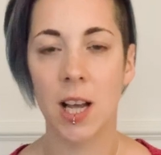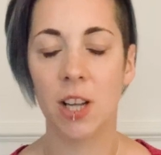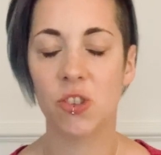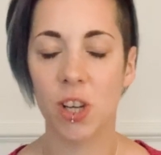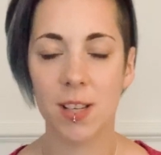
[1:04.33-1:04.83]

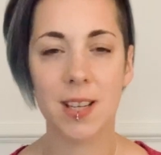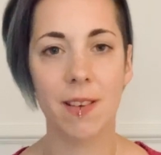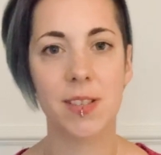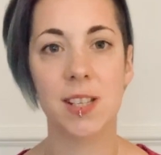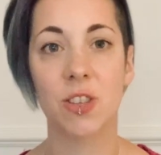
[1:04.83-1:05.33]
It just
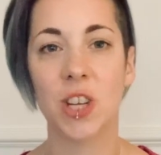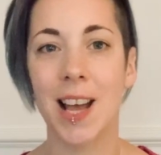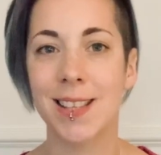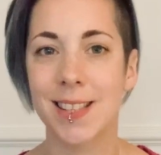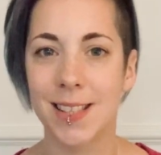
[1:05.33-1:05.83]
gives us a
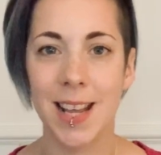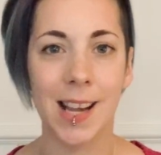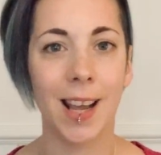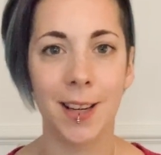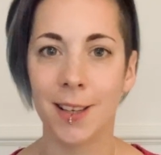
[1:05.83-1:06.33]
chance to
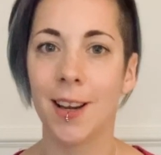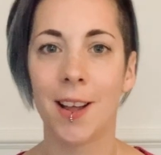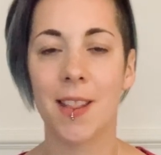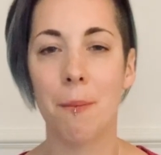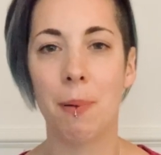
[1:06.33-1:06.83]
take in
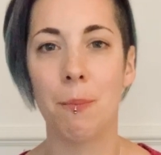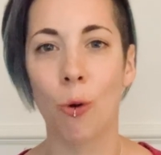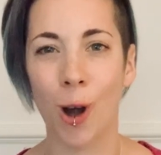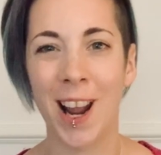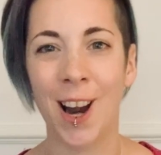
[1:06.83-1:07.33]
that bit
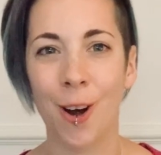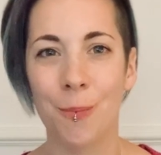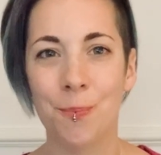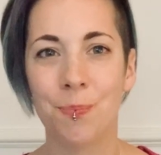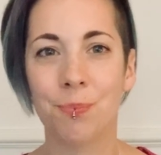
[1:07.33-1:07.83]
more air.
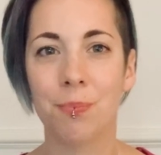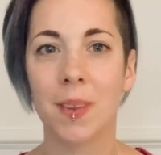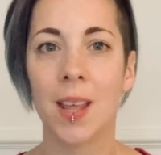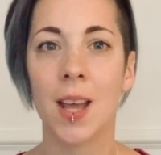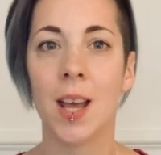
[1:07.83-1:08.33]

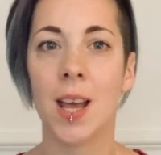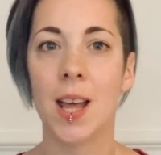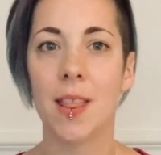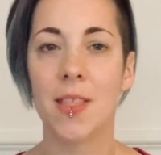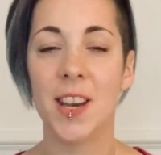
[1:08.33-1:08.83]

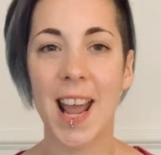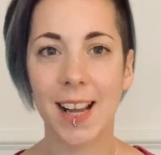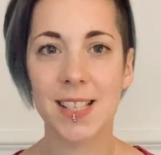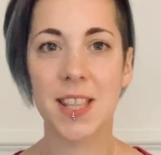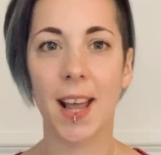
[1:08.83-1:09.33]
The
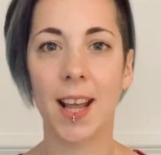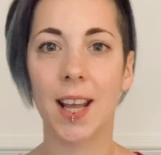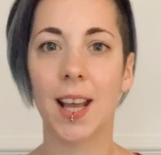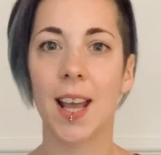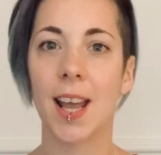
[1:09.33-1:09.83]
next
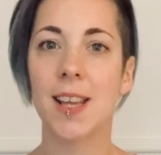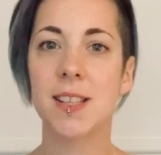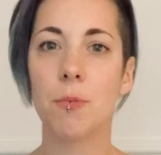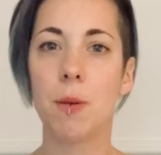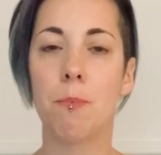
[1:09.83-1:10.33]
thing is
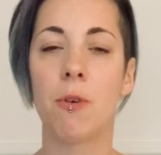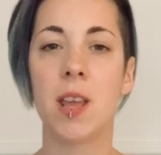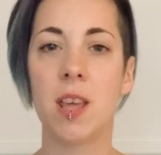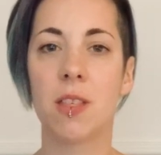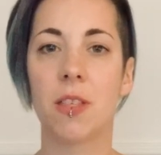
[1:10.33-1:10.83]
that we
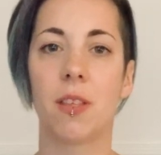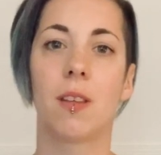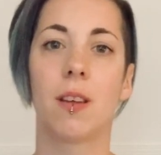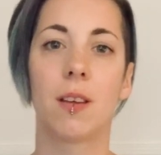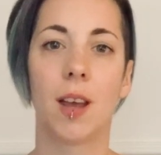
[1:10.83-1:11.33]
breathe
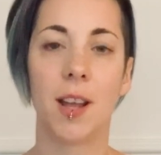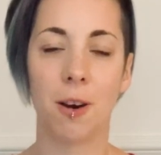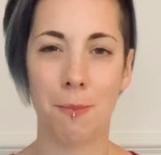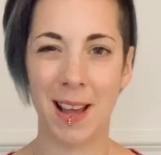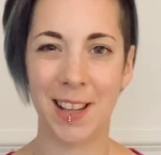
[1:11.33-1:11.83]
in our
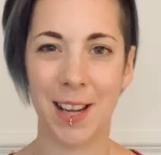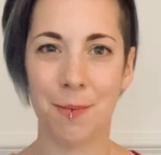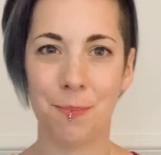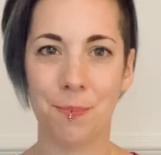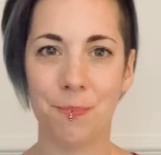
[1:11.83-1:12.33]
belly.
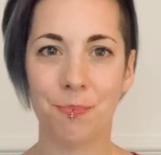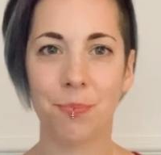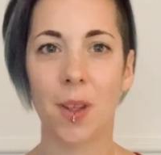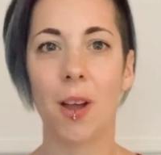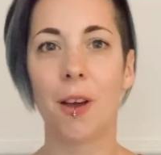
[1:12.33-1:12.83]

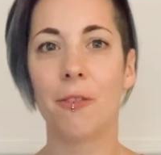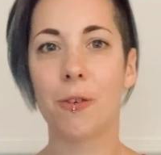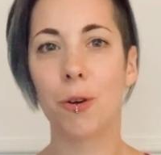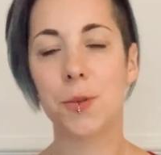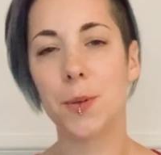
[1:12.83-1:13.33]
Of
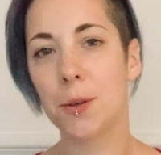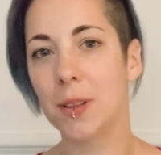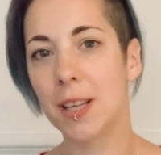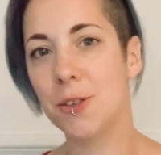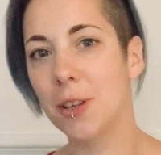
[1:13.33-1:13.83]
course, we don't
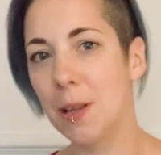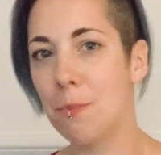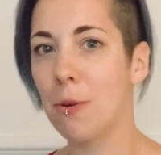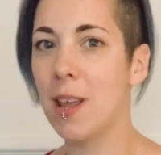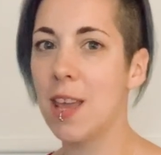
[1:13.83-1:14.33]
literally
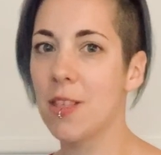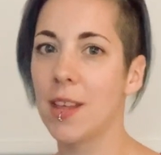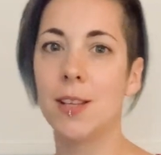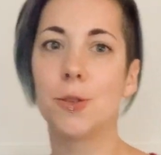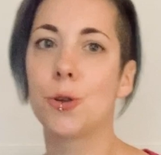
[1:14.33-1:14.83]
breathe
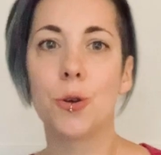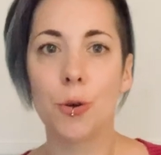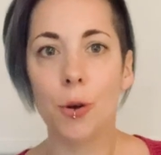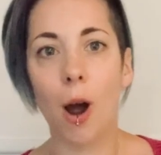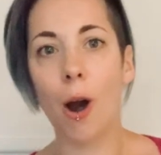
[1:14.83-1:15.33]

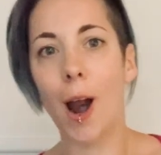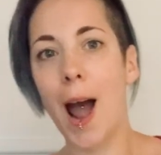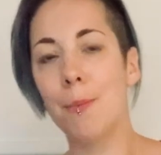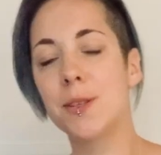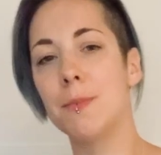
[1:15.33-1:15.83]
into our
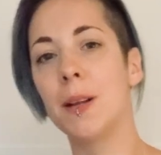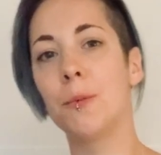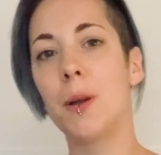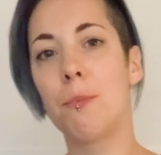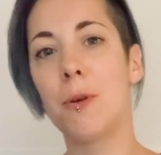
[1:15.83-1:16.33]
abdomen,
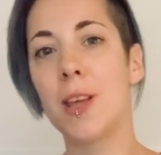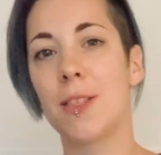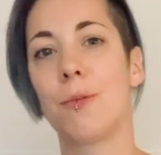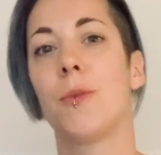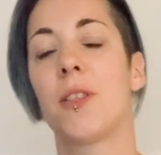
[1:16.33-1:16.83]
we breathe
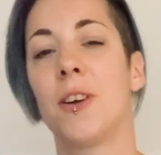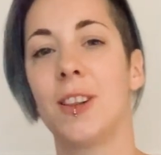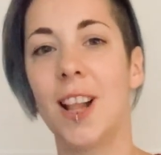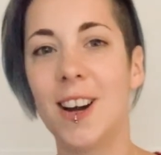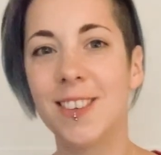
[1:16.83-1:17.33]
with our
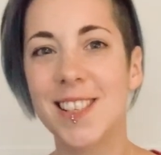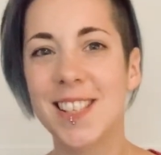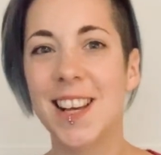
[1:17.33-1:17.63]
lungs,